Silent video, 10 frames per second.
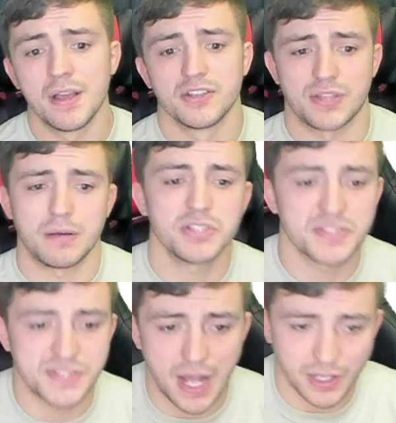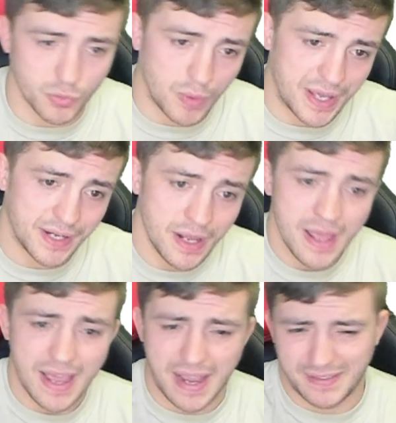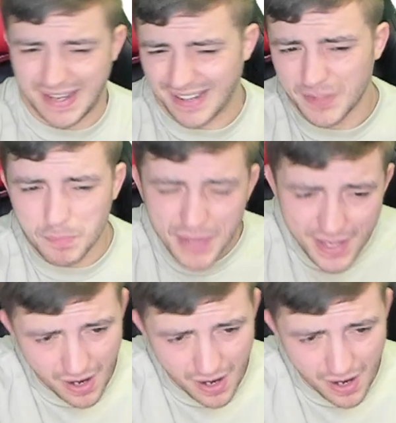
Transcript: So that was a solid win. And to beat